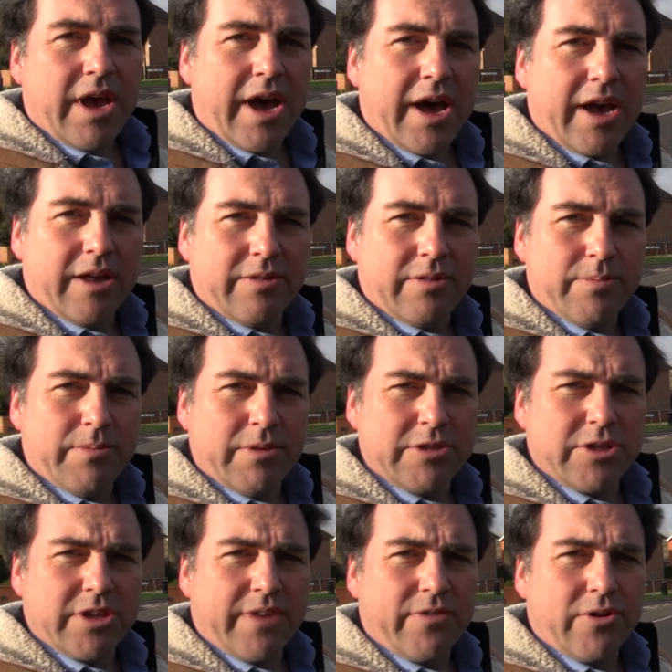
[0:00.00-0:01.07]
The
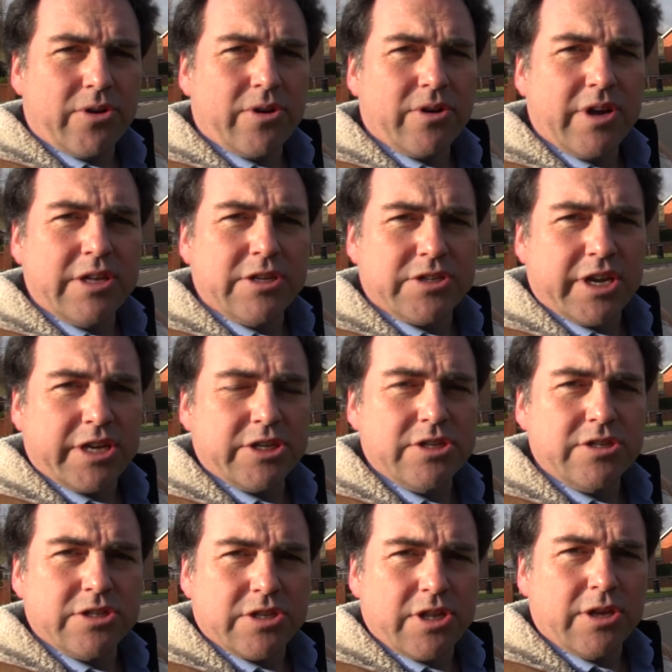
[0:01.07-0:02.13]
Mitchell-Dever
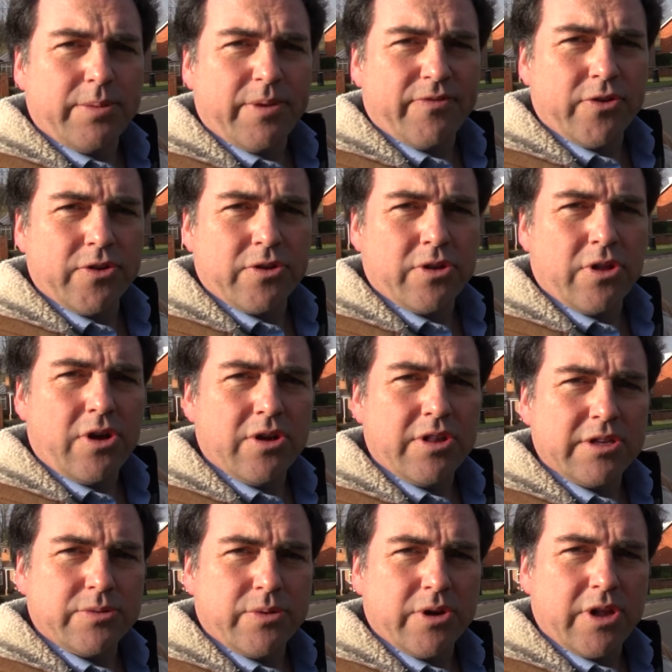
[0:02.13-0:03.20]
intersection just a little bit further along,
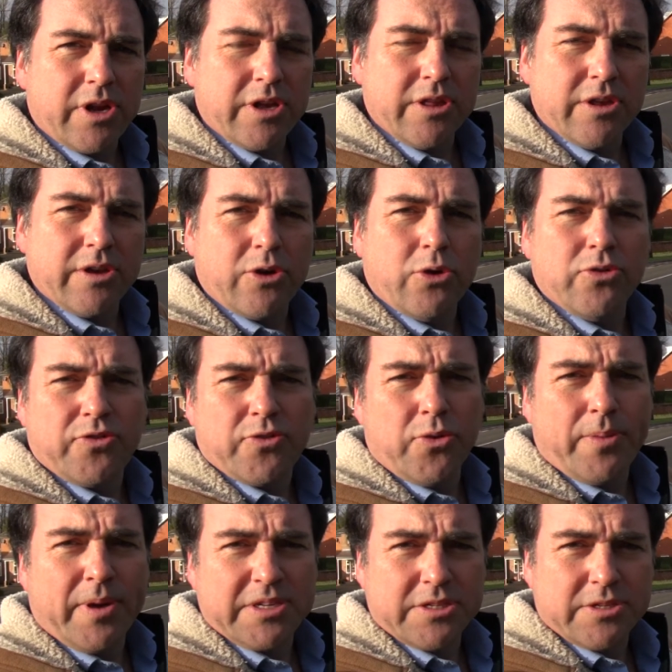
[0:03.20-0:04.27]
that's where a lot of the
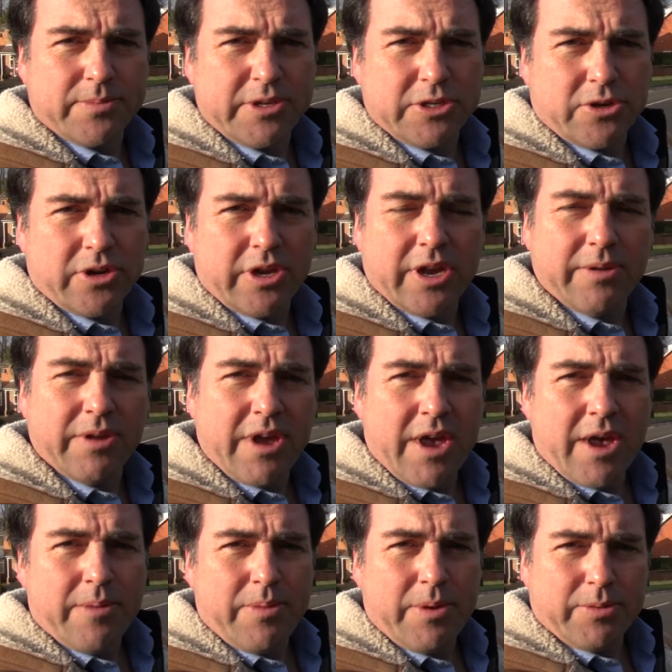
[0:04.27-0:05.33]
school buses will be turning
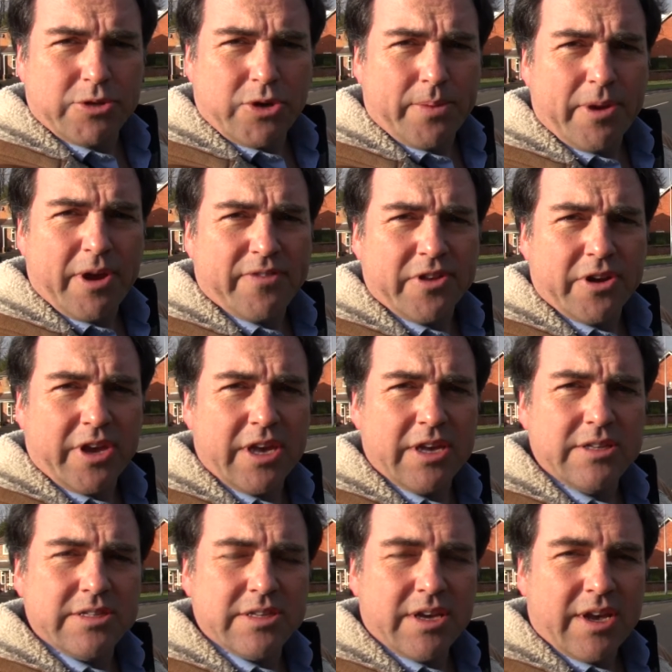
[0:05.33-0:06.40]
and people dropping off their
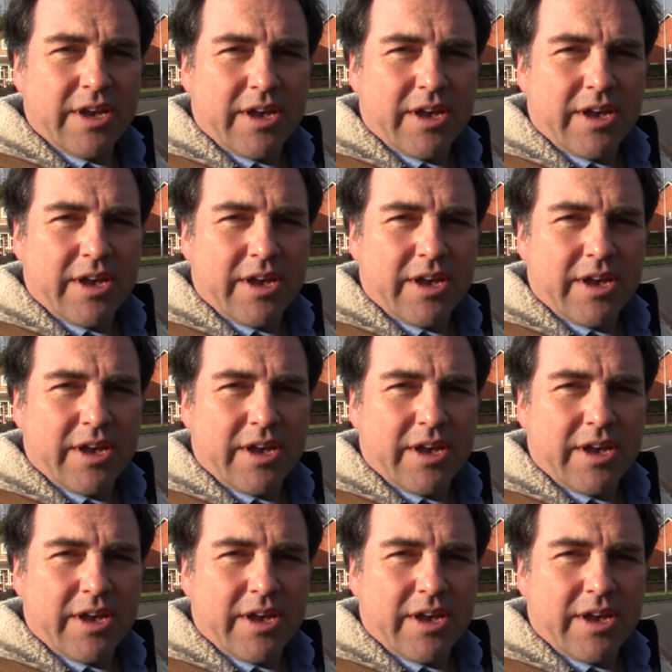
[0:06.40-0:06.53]
kids.